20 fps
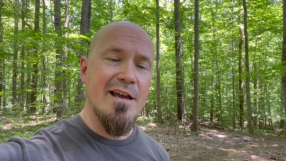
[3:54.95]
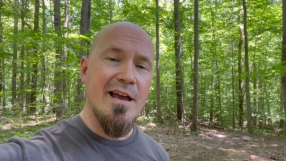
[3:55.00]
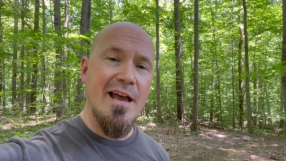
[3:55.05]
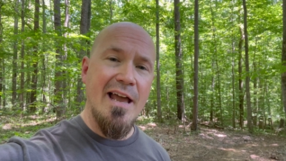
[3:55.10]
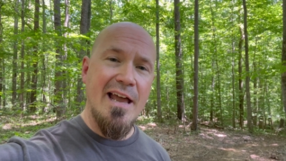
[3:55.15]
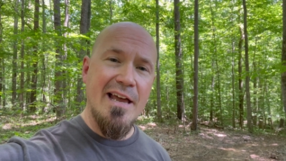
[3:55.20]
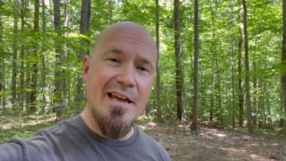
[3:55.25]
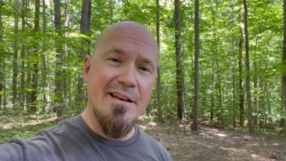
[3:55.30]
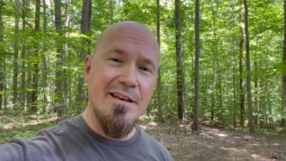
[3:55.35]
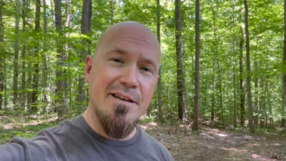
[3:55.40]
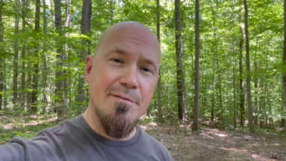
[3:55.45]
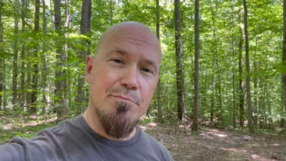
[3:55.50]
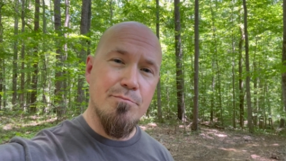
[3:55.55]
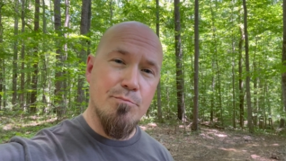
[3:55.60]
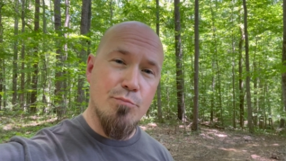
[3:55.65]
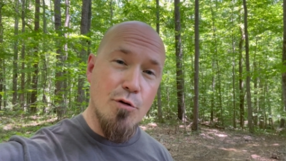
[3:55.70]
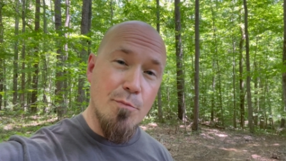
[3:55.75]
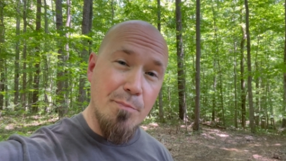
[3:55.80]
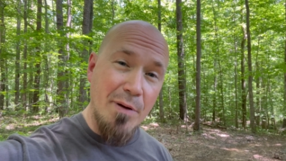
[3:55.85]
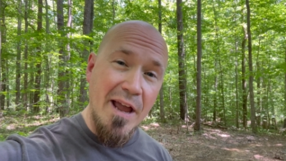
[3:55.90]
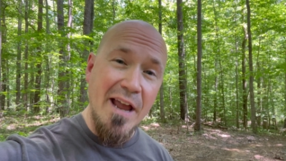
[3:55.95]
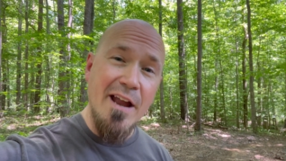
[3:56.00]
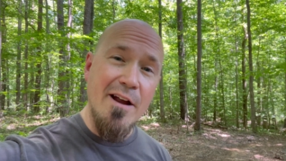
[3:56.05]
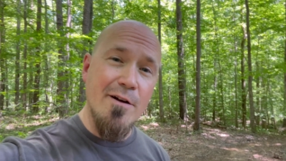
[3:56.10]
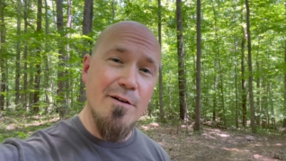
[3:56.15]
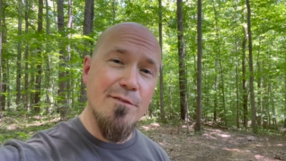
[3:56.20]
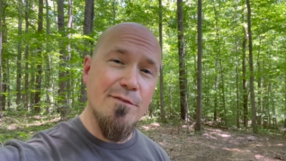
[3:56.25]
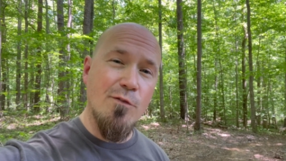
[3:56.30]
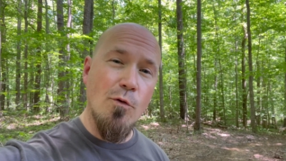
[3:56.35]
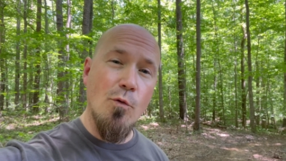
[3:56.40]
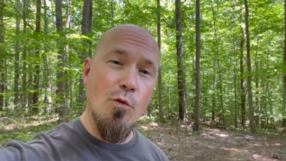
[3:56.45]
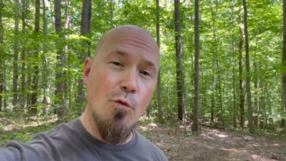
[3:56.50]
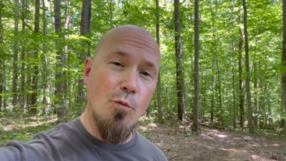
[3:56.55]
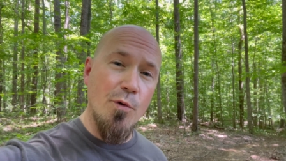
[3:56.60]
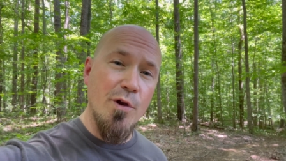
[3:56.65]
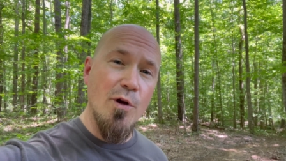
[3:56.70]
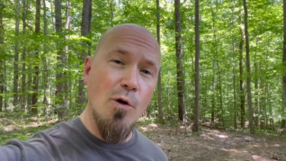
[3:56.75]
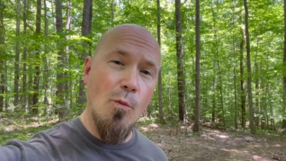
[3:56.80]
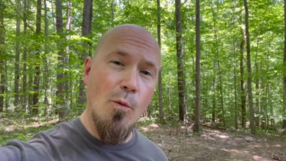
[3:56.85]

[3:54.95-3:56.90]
and prepared for the real